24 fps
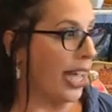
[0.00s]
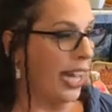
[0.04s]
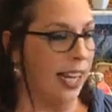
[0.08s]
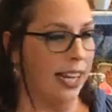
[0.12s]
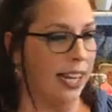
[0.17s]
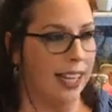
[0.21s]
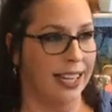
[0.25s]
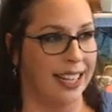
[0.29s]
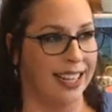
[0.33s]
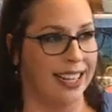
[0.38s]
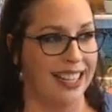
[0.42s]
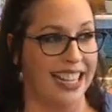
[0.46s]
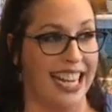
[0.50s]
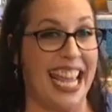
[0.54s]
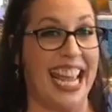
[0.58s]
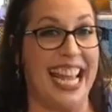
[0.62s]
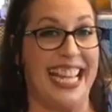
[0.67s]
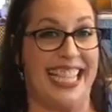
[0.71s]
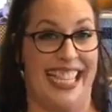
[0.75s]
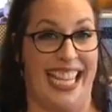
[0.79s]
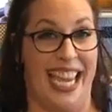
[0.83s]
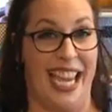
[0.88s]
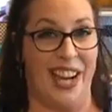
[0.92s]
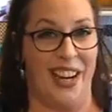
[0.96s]
Is it here?
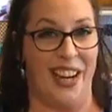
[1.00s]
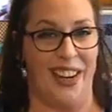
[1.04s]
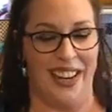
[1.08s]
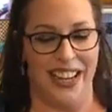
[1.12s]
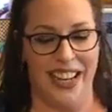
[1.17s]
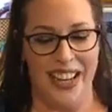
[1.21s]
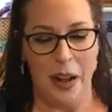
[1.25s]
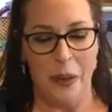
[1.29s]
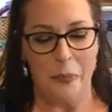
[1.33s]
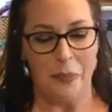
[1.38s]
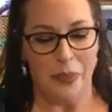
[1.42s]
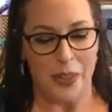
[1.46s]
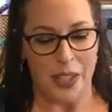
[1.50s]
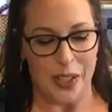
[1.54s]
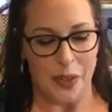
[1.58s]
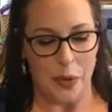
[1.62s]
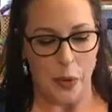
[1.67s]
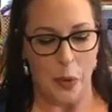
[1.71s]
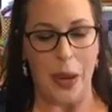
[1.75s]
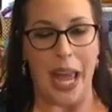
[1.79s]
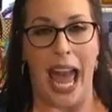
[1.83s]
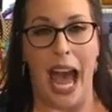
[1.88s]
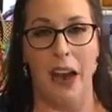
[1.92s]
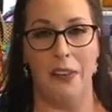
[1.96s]
It's here.
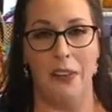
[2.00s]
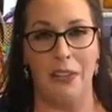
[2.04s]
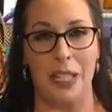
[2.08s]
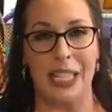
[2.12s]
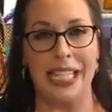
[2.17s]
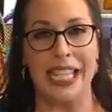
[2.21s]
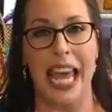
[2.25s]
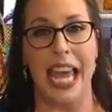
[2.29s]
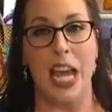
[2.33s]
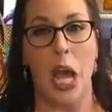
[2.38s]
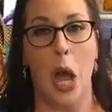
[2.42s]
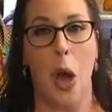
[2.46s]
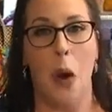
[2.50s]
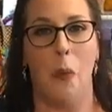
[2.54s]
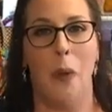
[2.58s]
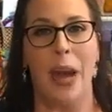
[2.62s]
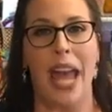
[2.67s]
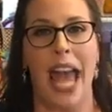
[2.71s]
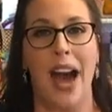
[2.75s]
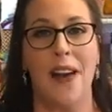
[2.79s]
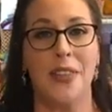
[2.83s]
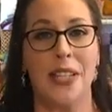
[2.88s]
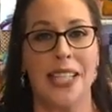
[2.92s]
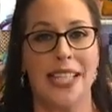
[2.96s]
We have Uh-oh. to take
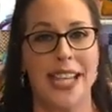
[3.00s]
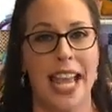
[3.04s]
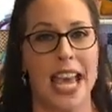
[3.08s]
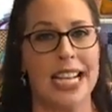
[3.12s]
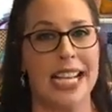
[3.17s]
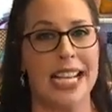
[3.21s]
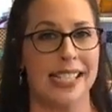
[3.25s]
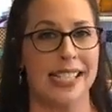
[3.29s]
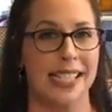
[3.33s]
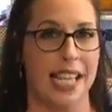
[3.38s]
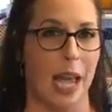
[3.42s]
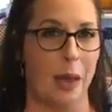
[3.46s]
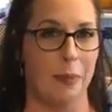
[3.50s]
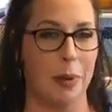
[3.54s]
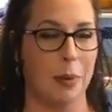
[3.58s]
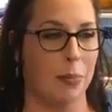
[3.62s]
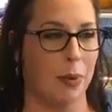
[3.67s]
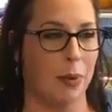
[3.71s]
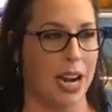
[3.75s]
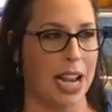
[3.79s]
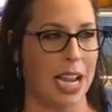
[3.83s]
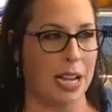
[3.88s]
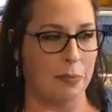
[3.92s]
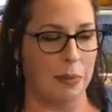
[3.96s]
we have to take a delivery, Sammy
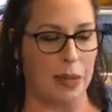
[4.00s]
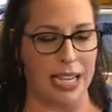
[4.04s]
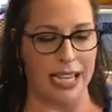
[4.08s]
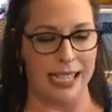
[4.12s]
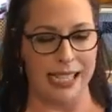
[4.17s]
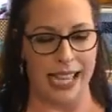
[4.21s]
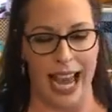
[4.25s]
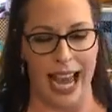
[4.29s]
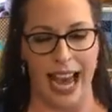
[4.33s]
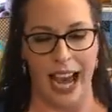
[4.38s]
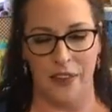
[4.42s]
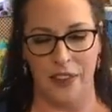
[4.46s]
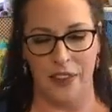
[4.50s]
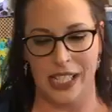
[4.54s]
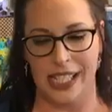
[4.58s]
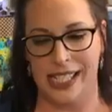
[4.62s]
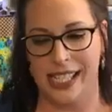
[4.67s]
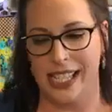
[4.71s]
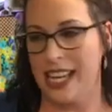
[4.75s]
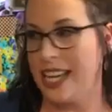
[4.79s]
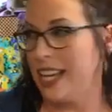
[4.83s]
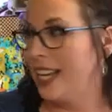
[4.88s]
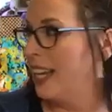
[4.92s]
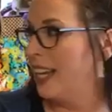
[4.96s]
break because I have to
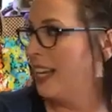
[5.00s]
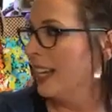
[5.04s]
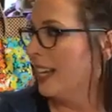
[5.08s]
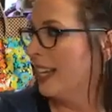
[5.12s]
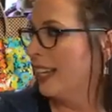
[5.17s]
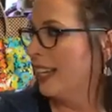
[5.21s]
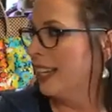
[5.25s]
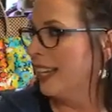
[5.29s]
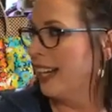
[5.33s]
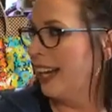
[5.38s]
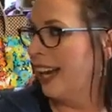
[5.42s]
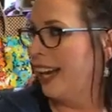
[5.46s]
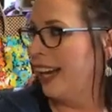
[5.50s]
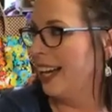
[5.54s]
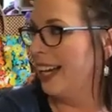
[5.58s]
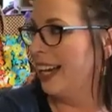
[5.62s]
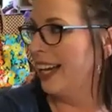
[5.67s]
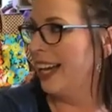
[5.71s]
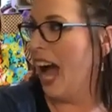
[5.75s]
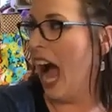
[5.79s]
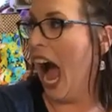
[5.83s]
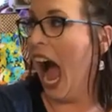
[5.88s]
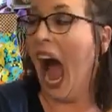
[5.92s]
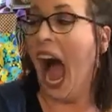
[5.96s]
delivery. see.
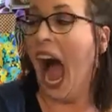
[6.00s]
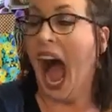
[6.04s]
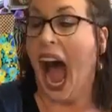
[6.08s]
